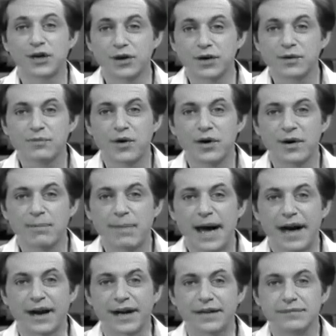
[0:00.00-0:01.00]
learn more
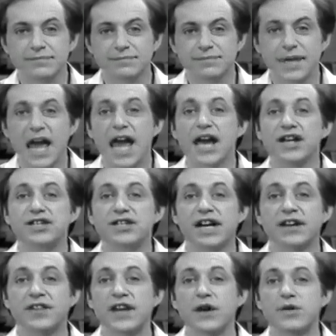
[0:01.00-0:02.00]
about it,
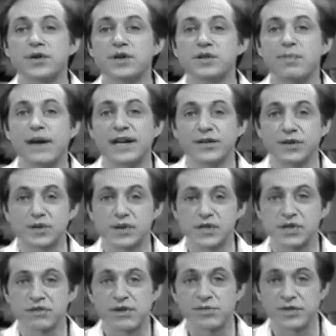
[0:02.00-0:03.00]
check the owner's manual
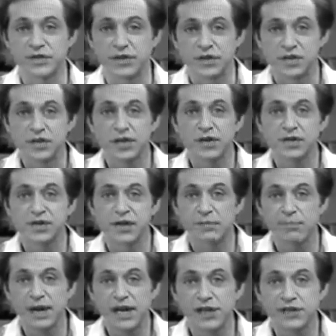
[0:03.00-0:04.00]
description that starts on
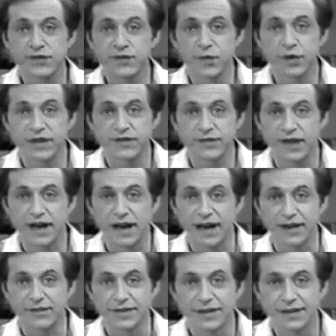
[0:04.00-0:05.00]
page
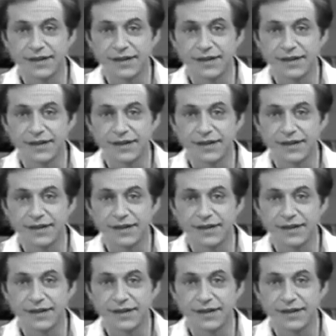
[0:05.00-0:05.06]
45.